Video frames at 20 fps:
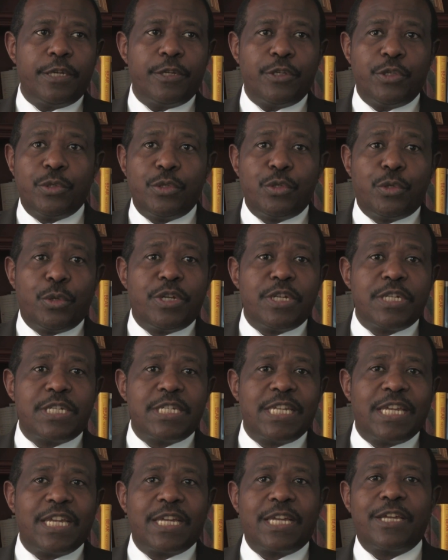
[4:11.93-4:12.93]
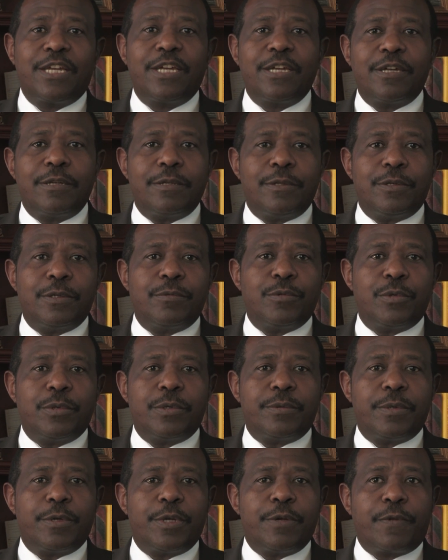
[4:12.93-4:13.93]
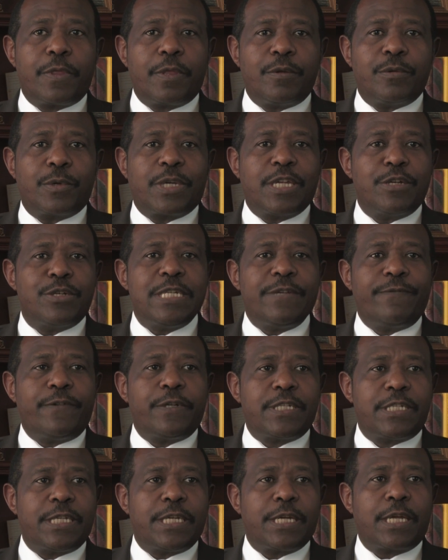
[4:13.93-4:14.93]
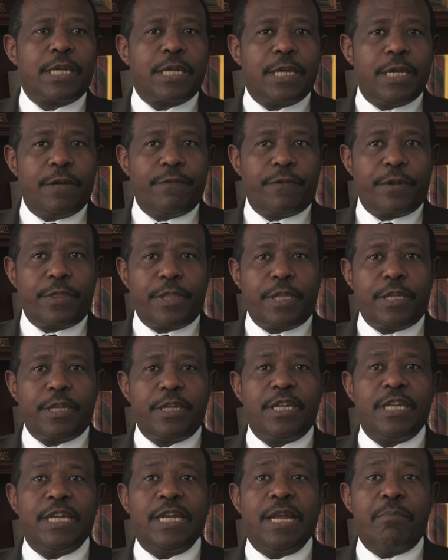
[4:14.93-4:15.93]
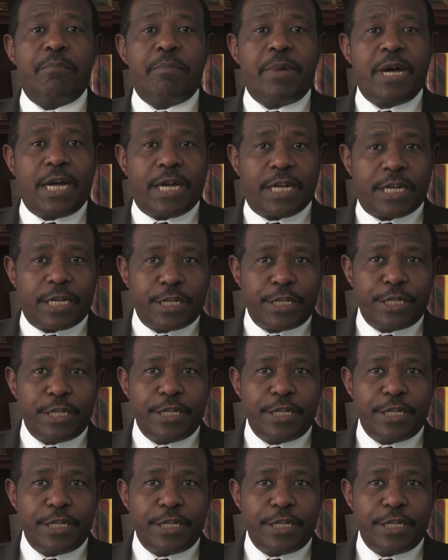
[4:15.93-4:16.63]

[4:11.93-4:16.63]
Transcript: you don't take, you can never take everything in a bag,